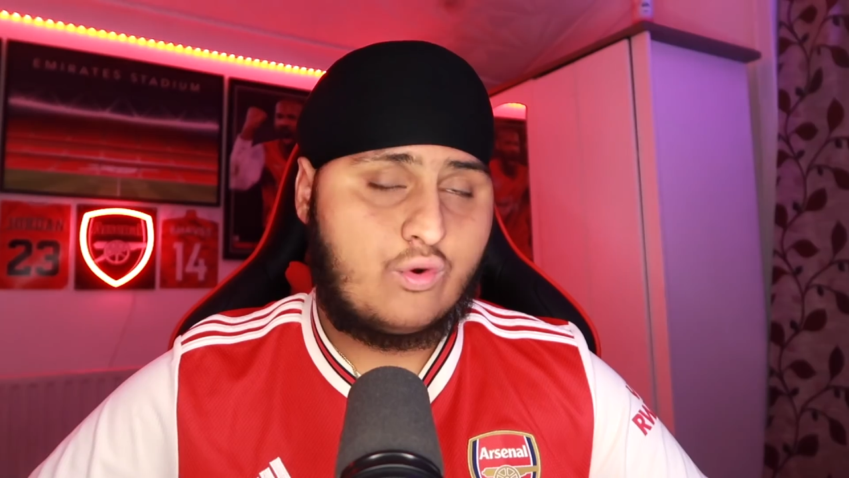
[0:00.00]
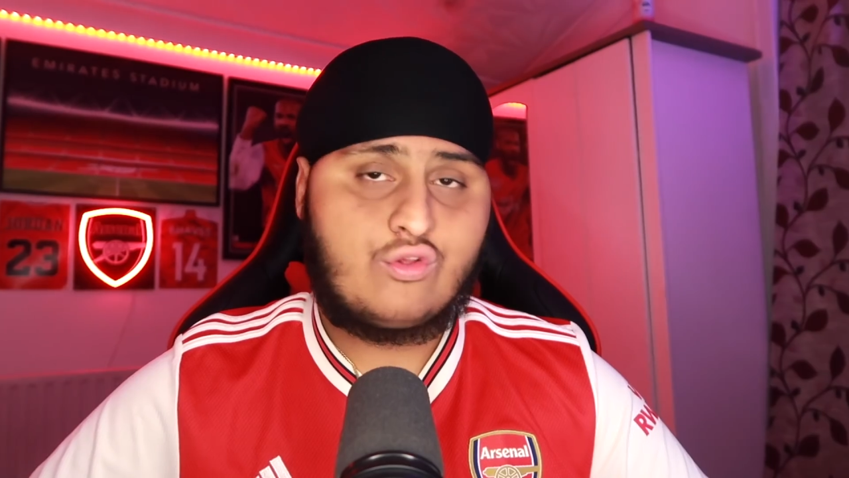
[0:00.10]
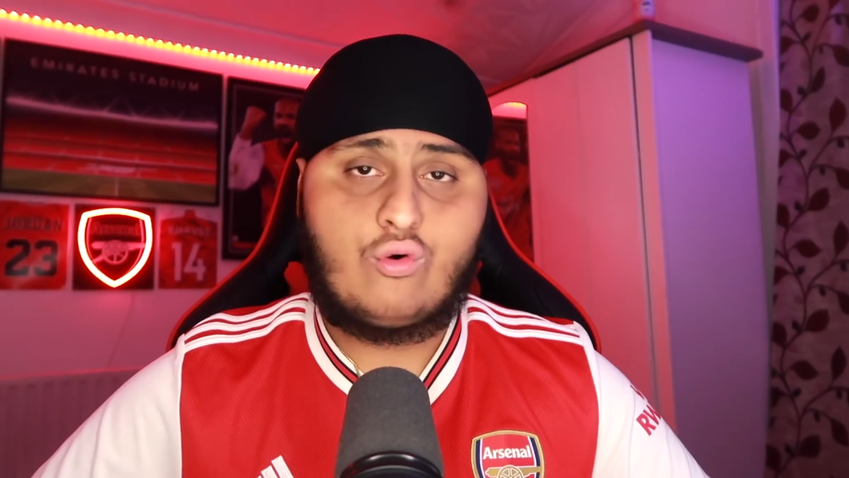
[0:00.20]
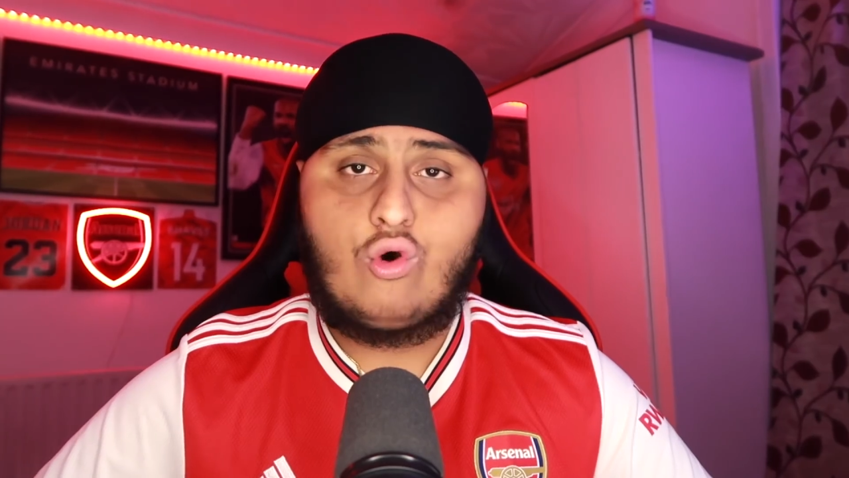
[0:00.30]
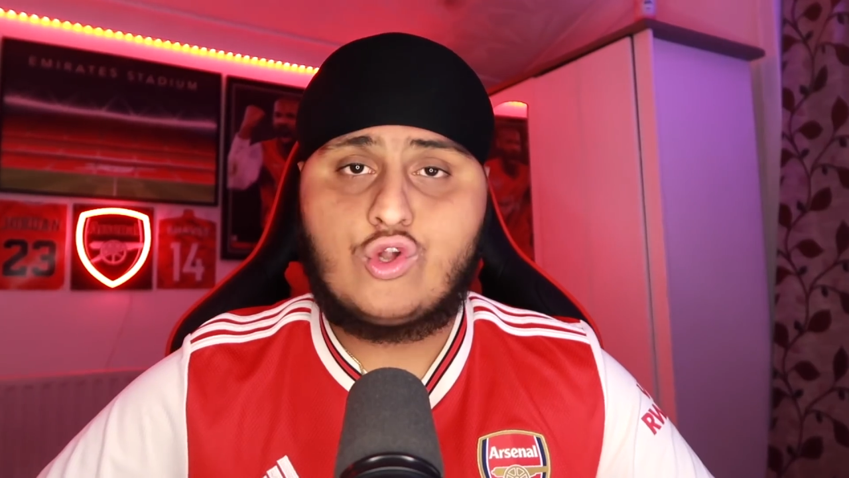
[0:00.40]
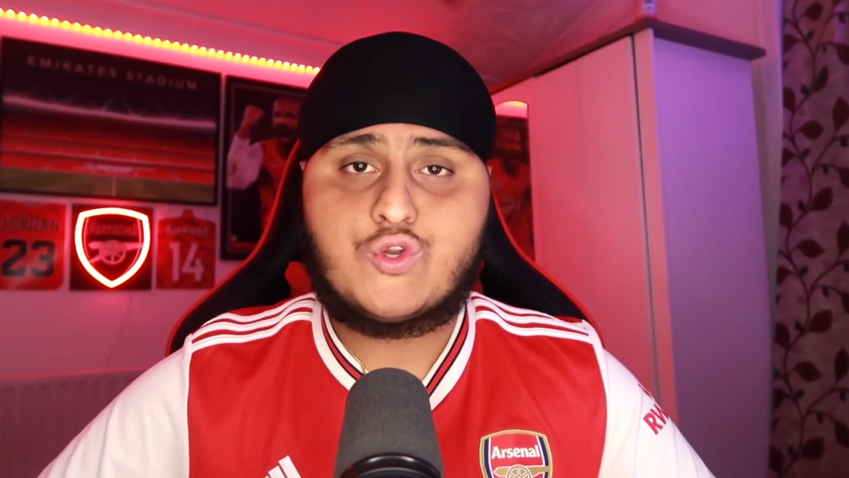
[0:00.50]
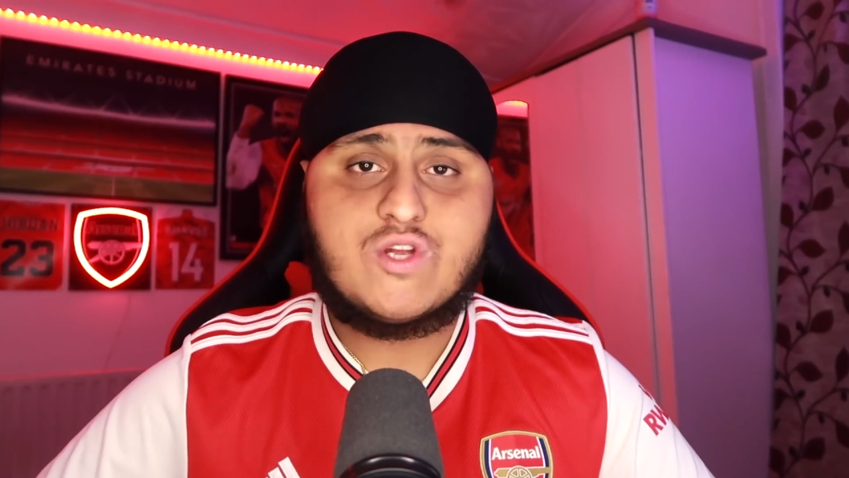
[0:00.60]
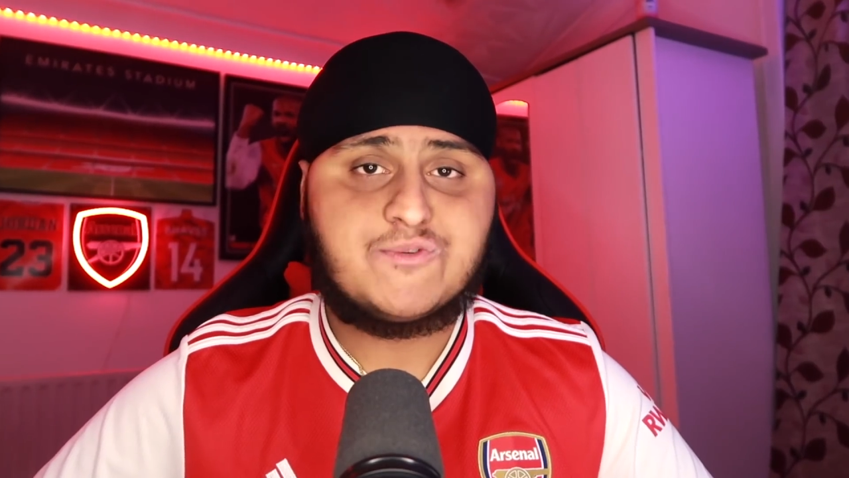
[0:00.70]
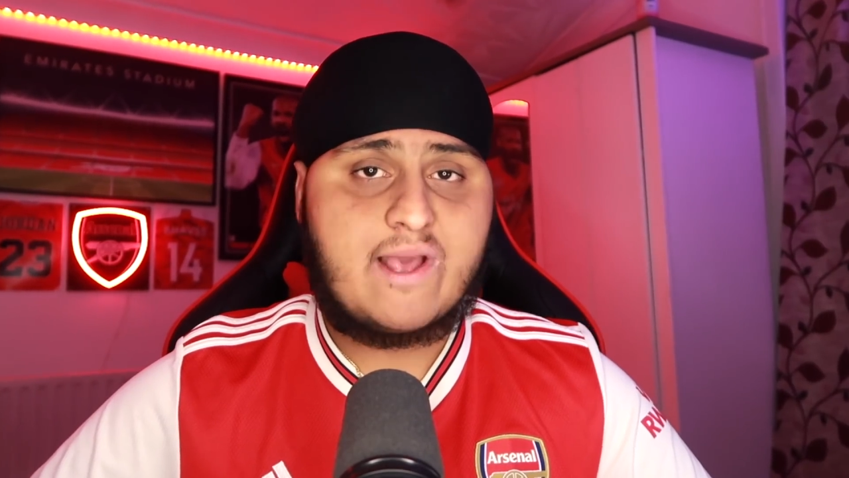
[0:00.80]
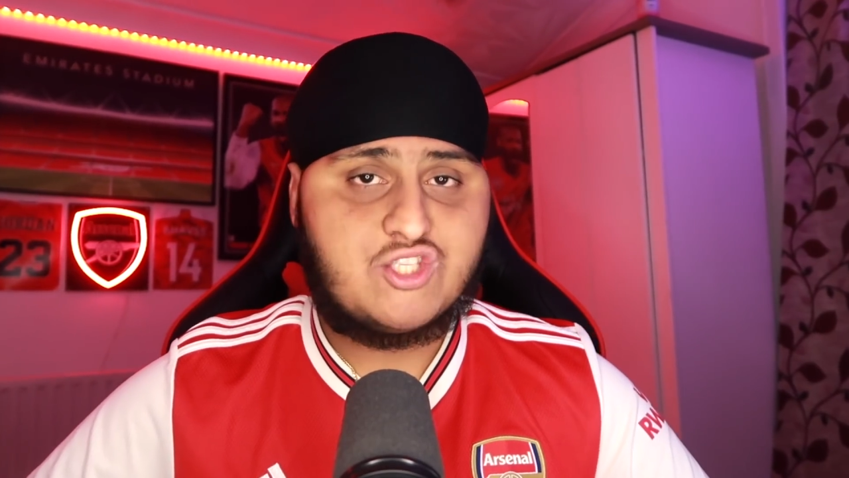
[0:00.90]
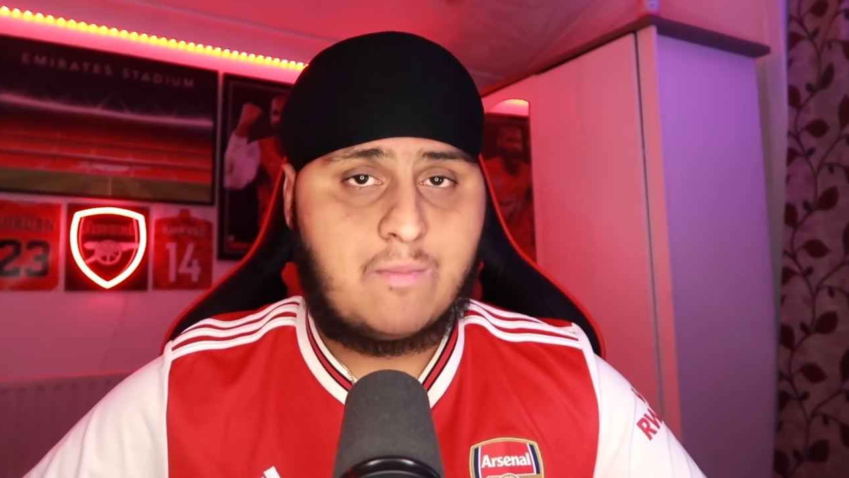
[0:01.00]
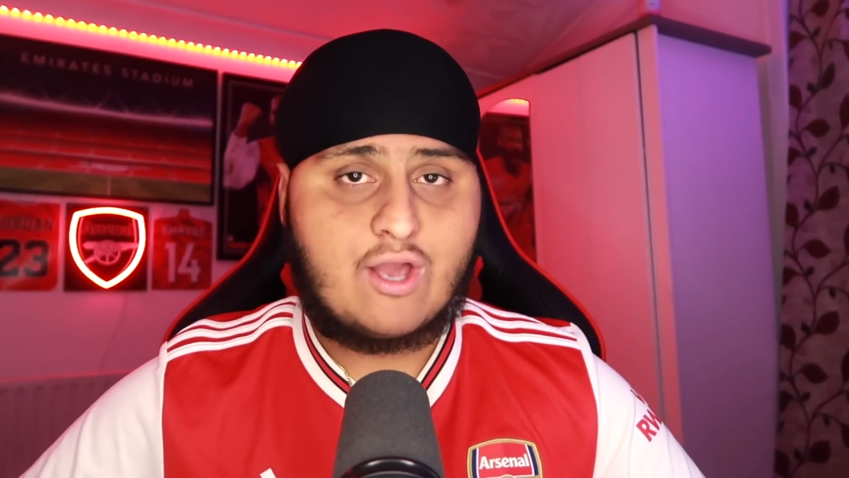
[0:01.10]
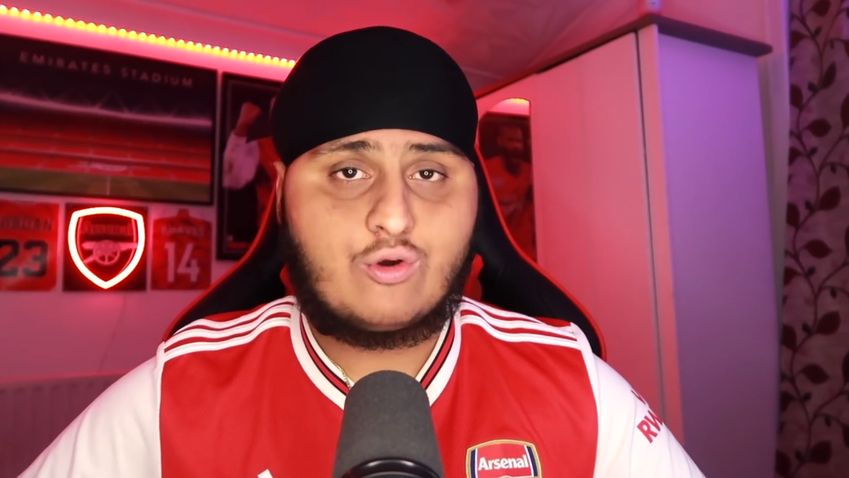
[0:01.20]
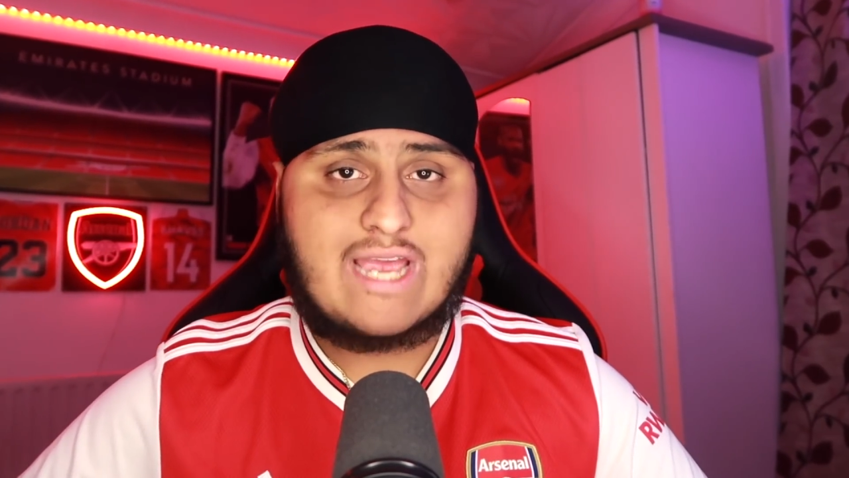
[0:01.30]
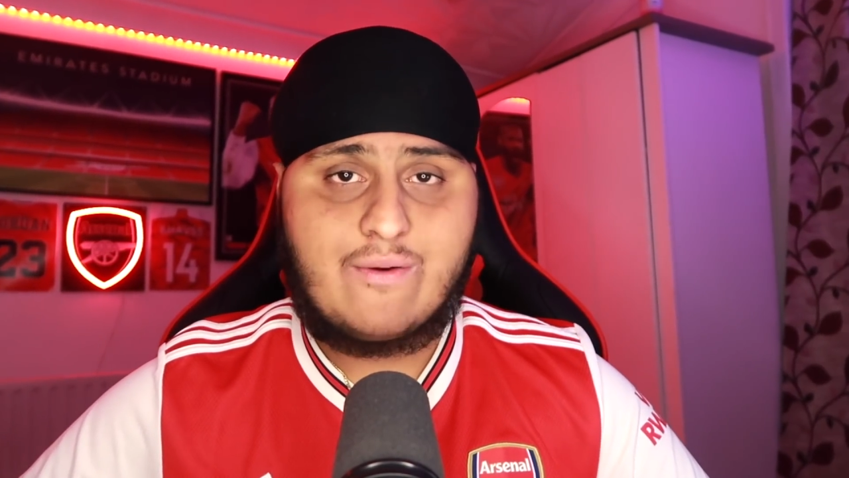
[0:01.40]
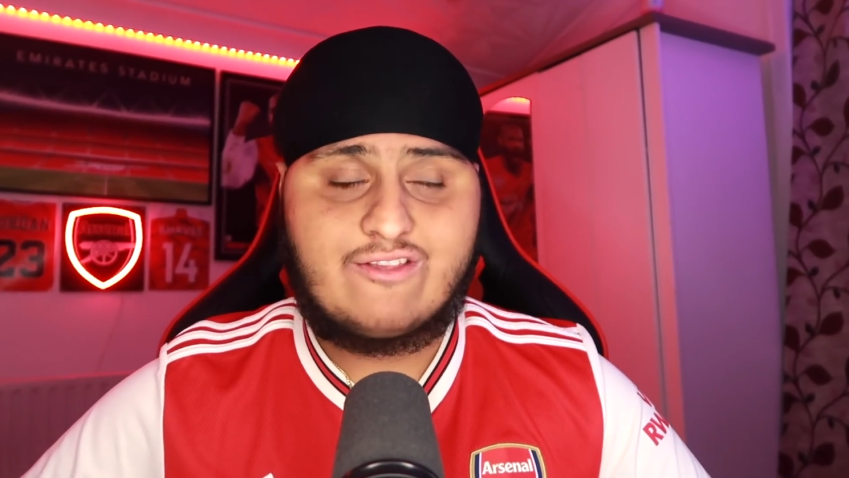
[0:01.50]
With all due respect to Michael Carrick,